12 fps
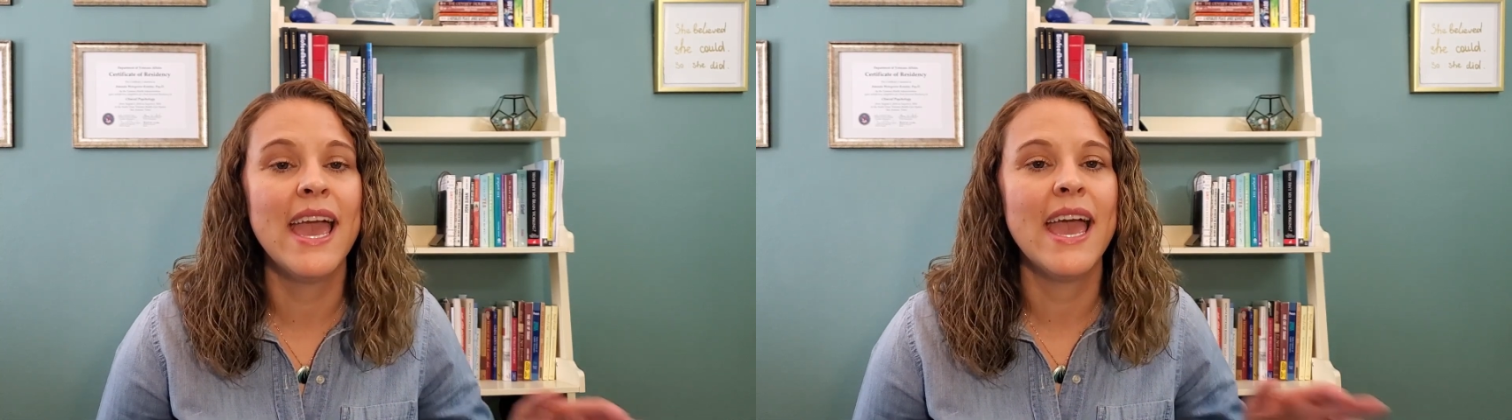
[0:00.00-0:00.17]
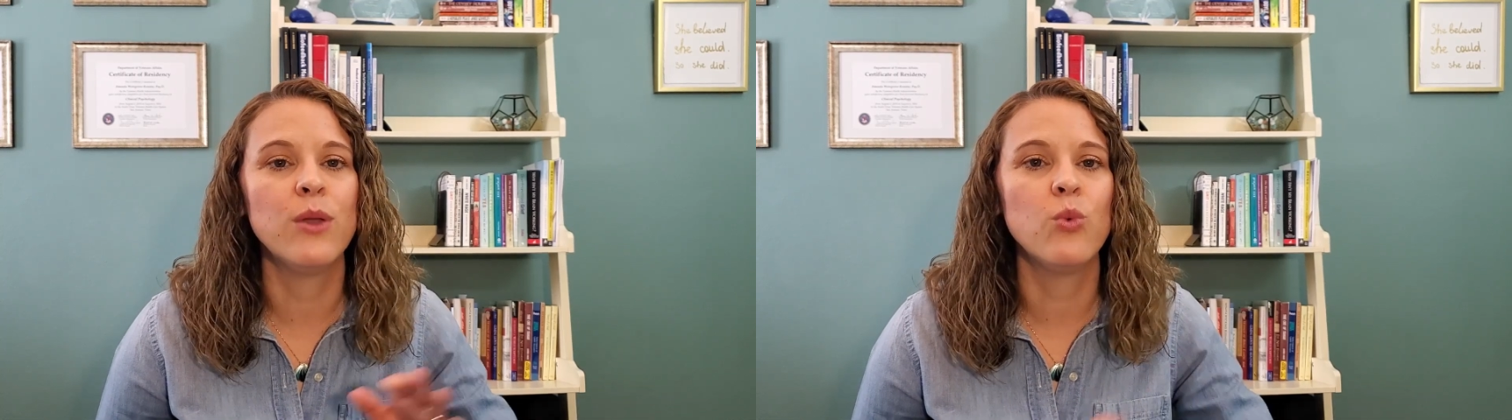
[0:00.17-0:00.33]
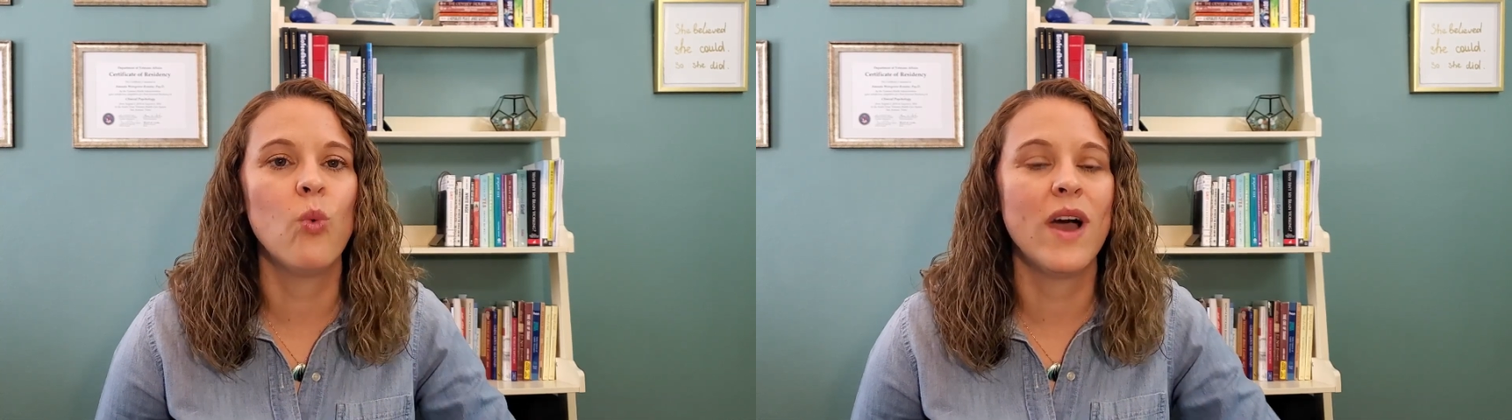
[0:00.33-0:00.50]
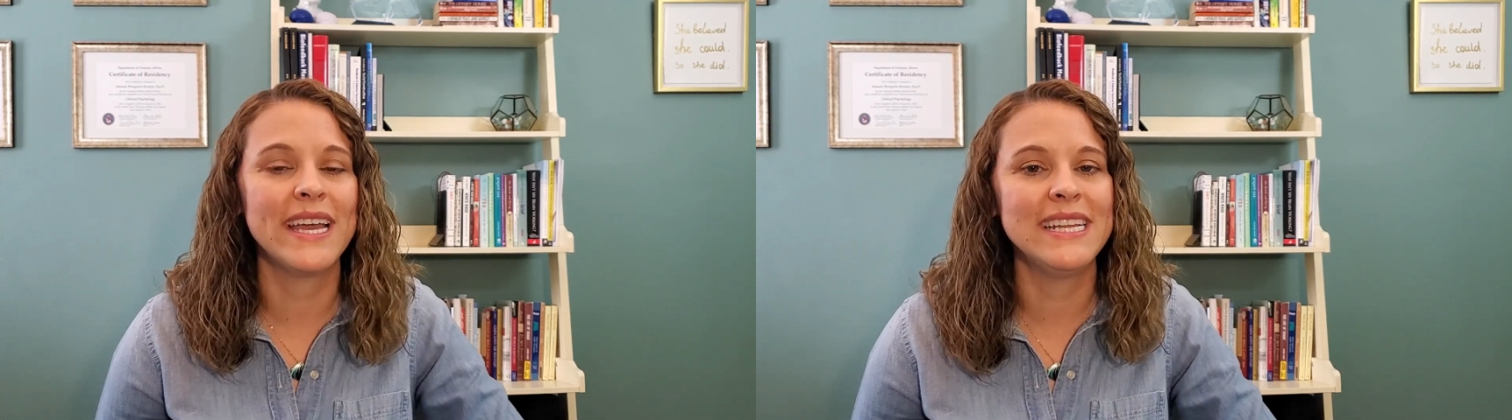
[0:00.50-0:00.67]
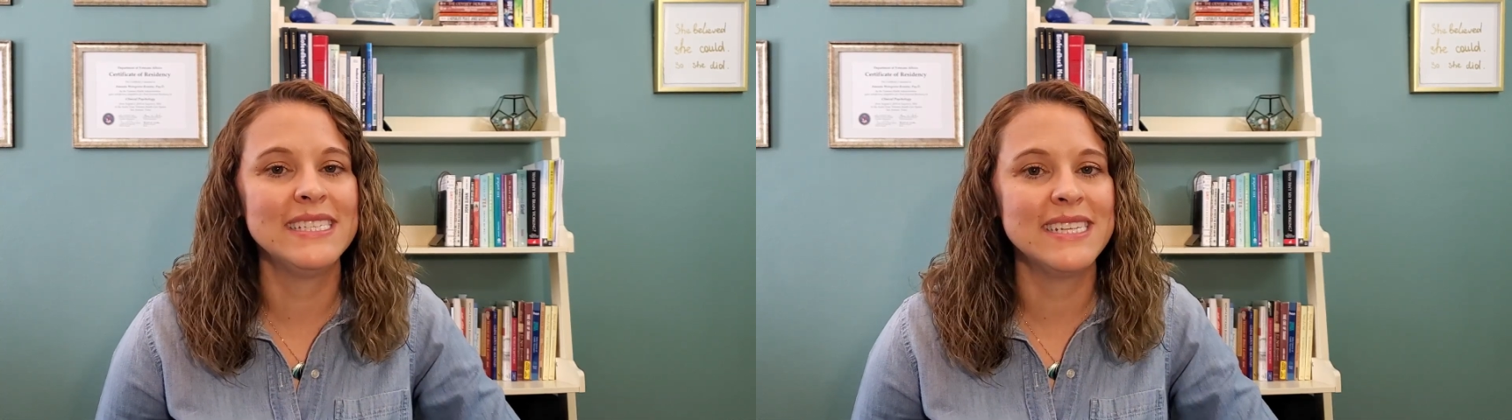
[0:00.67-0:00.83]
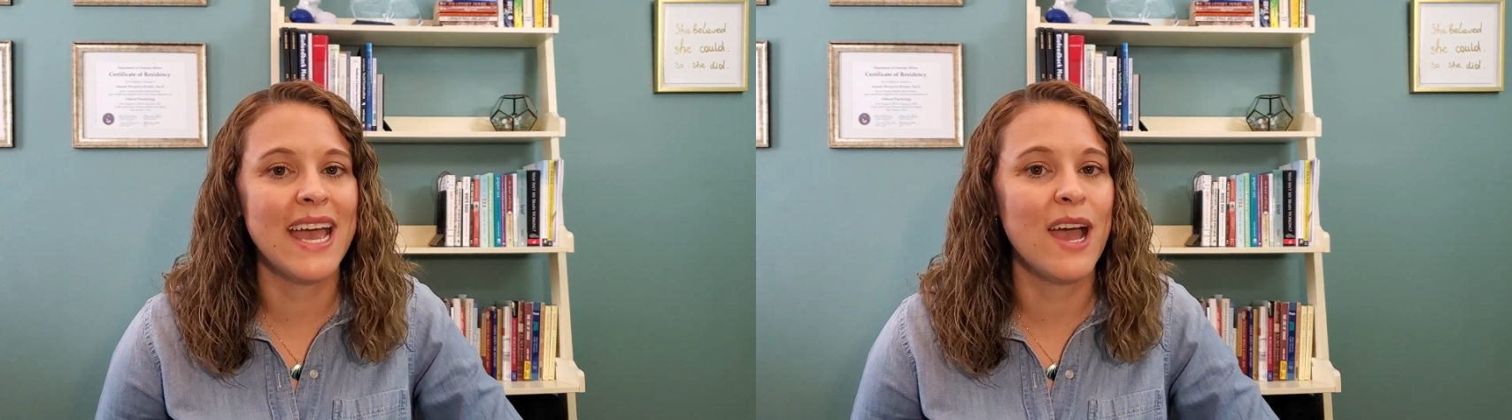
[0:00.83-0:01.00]
and
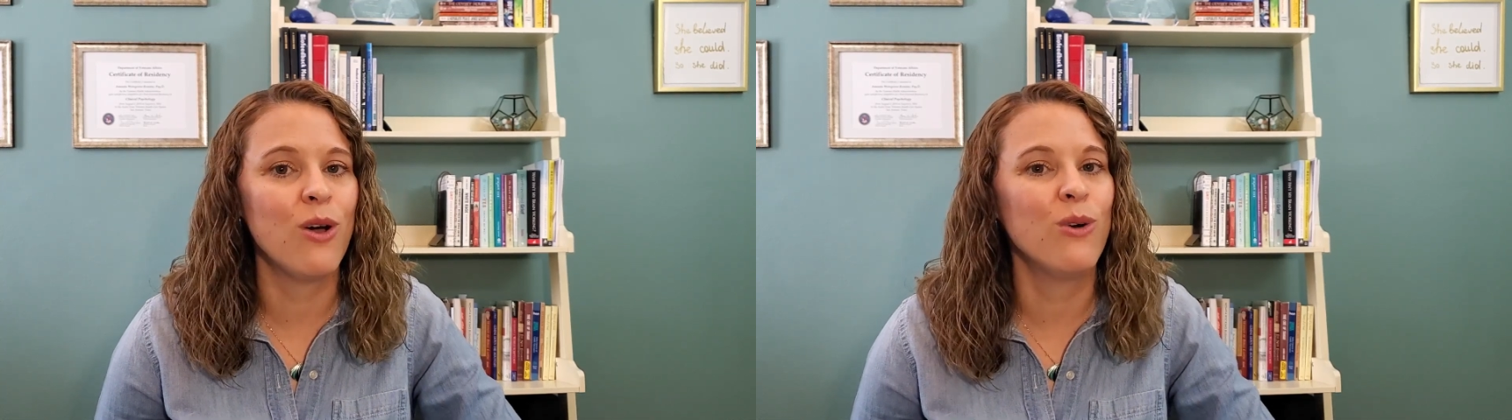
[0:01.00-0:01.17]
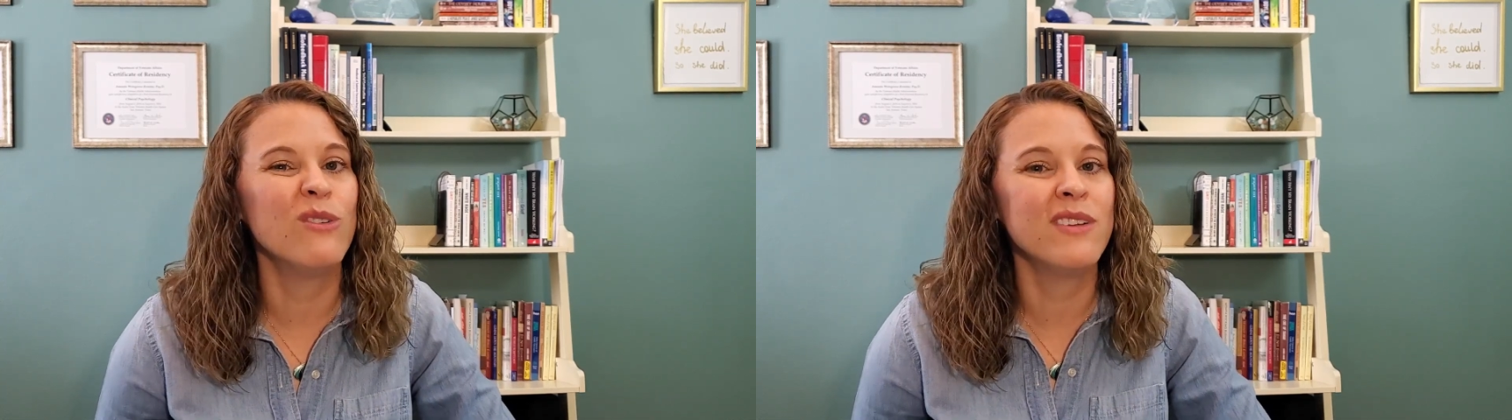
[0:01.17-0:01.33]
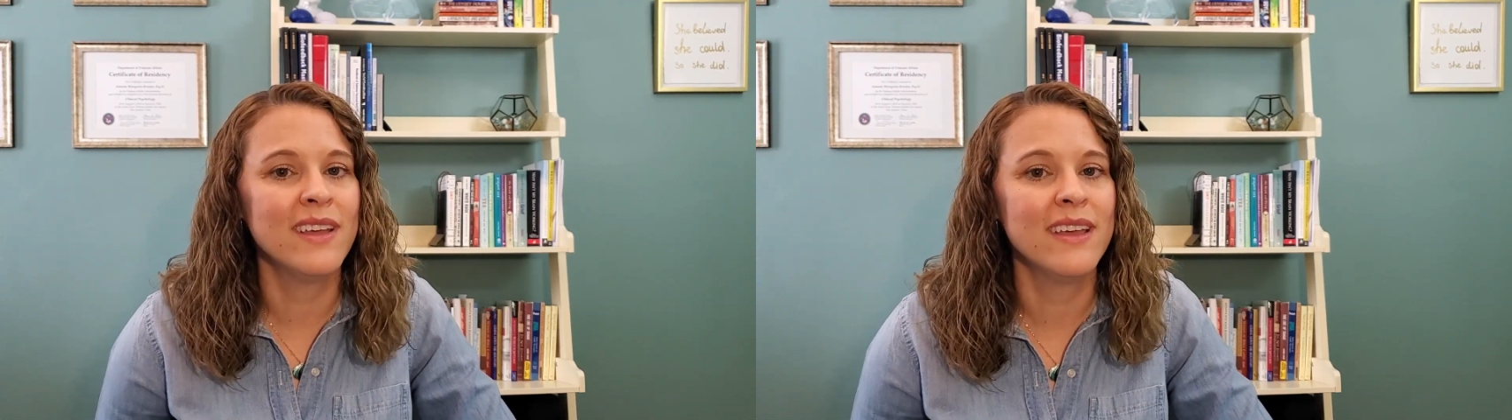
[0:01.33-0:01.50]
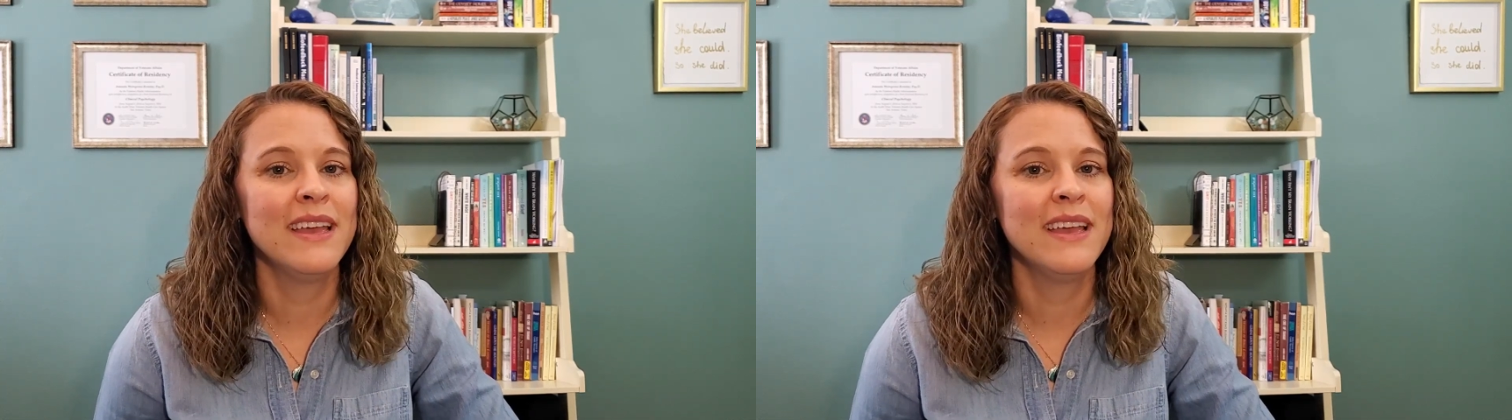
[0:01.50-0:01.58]
wind down